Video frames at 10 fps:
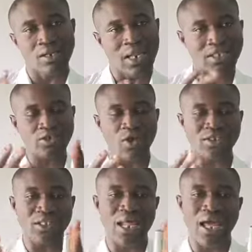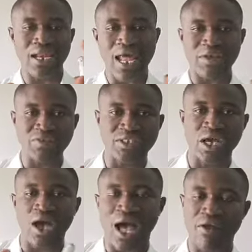Let's consider nerve
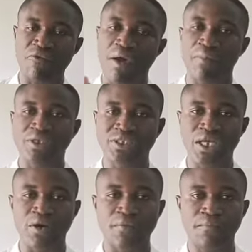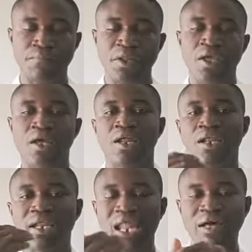cell and red blood cell.
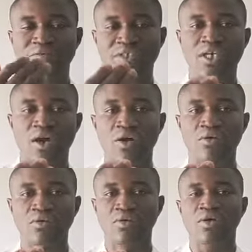Nerve cell